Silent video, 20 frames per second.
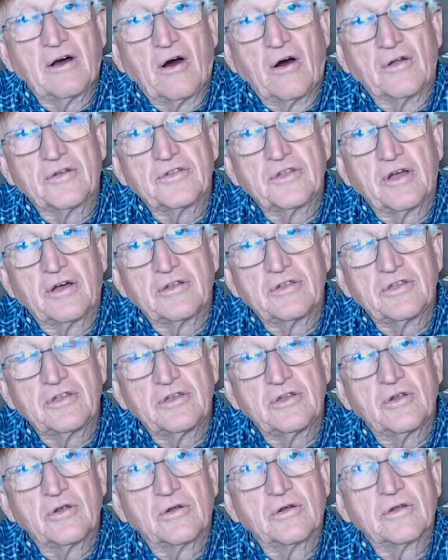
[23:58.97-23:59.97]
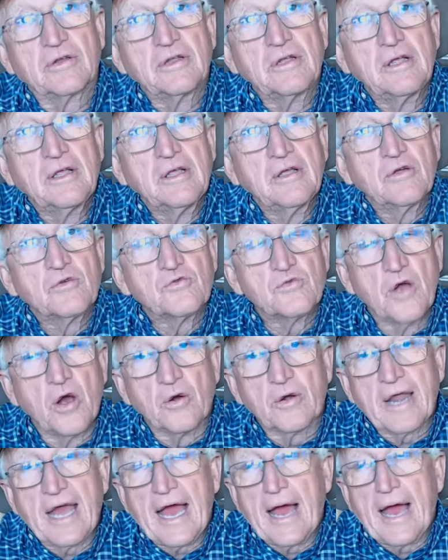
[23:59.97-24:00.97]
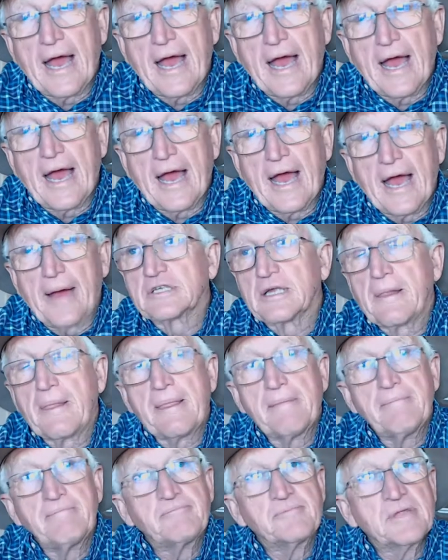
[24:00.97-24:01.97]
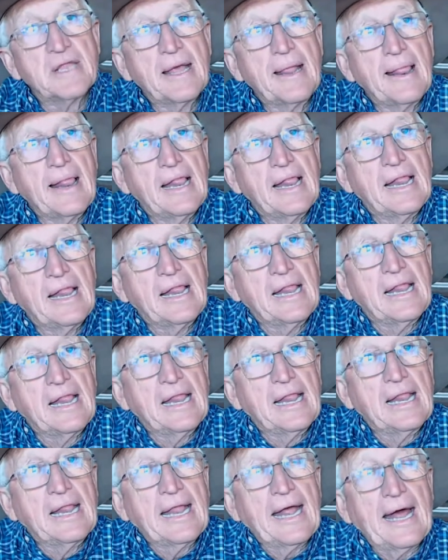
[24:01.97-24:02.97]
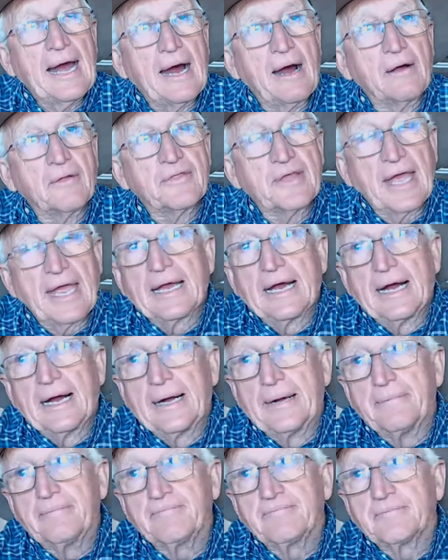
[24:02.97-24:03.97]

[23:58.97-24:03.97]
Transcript: on on your road apples, how they um,